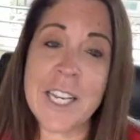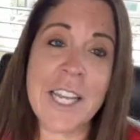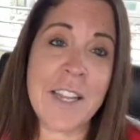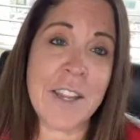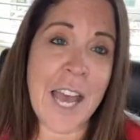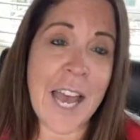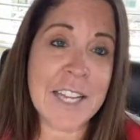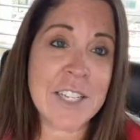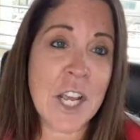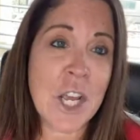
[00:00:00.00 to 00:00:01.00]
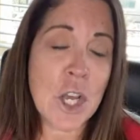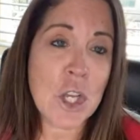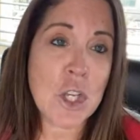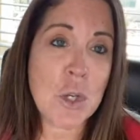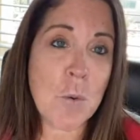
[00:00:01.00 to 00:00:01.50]
in that
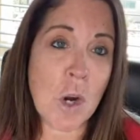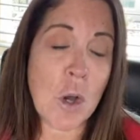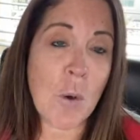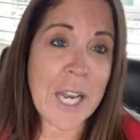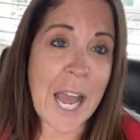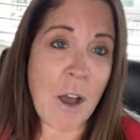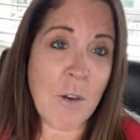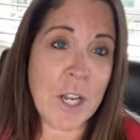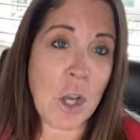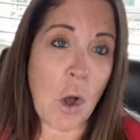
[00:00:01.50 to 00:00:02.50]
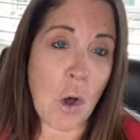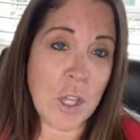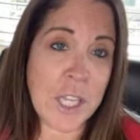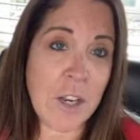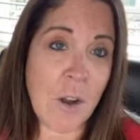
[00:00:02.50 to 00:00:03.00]
you are going out and
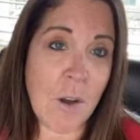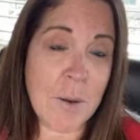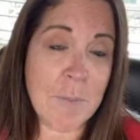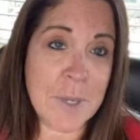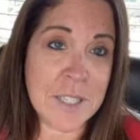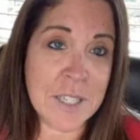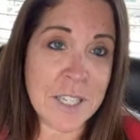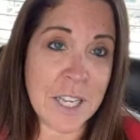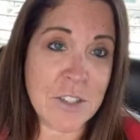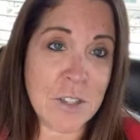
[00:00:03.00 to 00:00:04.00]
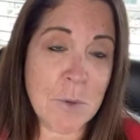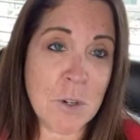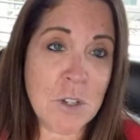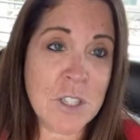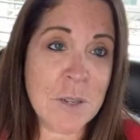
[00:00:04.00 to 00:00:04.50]
calling on business
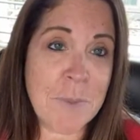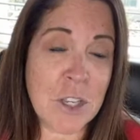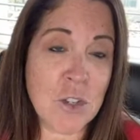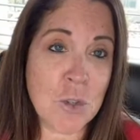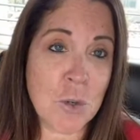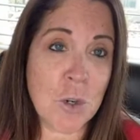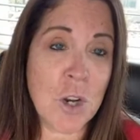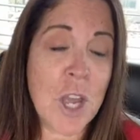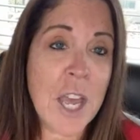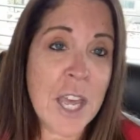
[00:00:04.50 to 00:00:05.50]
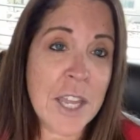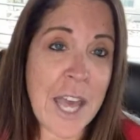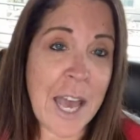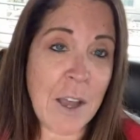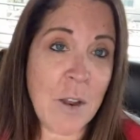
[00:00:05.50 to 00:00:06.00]
customers to make sure
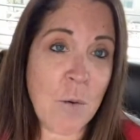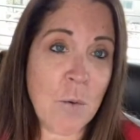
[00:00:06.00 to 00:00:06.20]
that